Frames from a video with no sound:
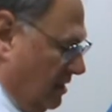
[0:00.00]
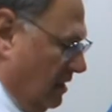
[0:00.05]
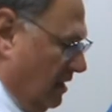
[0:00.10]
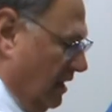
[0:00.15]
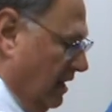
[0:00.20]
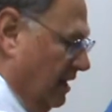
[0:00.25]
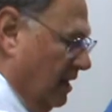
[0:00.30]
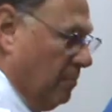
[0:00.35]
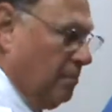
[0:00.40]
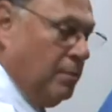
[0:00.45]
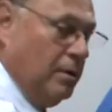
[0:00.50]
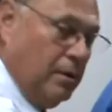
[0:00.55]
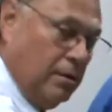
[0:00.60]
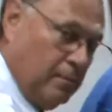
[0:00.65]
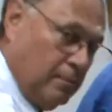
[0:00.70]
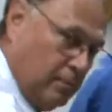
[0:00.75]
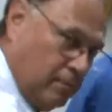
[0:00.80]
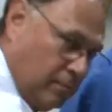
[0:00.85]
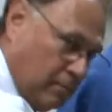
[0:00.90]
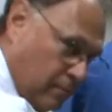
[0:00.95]
in the hip,
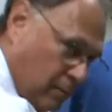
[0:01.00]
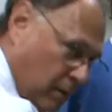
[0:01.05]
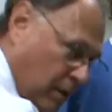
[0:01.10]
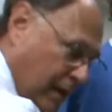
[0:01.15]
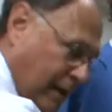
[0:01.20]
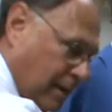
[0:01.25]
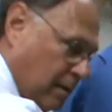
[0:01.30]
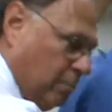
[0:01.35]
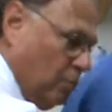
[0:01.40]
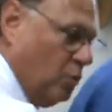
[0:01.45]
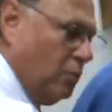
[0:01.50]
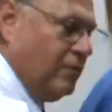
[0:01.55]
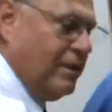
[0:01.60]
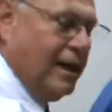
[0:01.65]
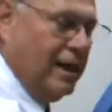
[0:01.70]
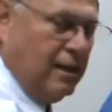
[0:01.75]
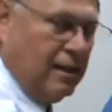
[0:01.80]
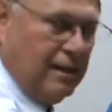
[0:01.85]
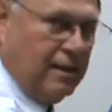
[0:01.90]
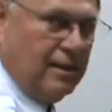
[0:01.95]
I can move
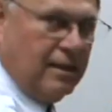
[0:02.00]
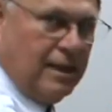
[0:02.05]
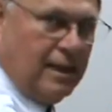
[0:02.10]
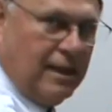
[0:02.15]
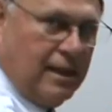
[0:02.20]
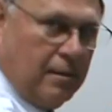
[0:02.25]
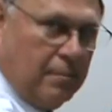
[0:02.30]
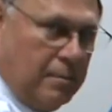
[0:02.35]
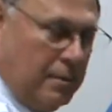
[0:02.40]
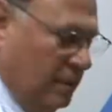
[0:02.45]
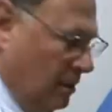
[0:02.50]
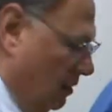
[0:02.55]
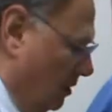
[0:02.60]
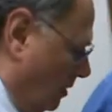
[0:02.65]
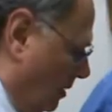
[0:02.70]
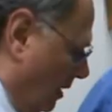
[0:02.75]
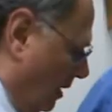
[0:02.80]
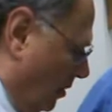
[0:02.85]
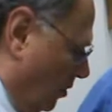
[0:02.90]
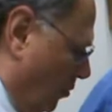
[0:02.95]
down into the hip
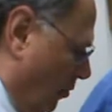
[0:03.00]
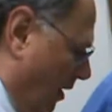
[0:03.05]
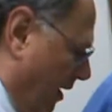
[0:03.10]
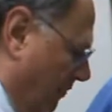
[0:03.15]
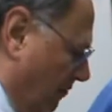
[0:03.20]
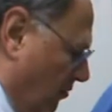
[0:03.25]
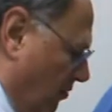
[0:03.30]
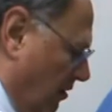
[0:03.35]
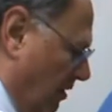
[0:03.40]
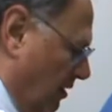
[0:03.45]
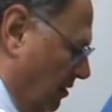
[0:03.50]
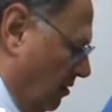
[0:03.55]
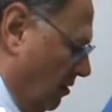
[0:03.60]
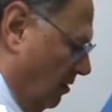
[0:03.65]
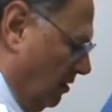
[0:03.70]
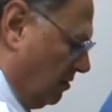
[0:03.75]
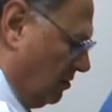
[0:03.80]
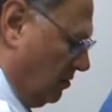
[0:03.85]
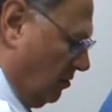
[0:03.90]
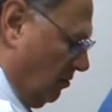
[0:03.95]
and go after it
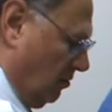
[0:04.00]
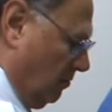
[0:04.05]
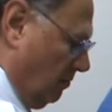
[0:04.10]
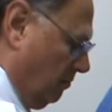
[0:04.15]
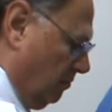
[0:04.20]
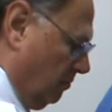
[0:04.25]
also.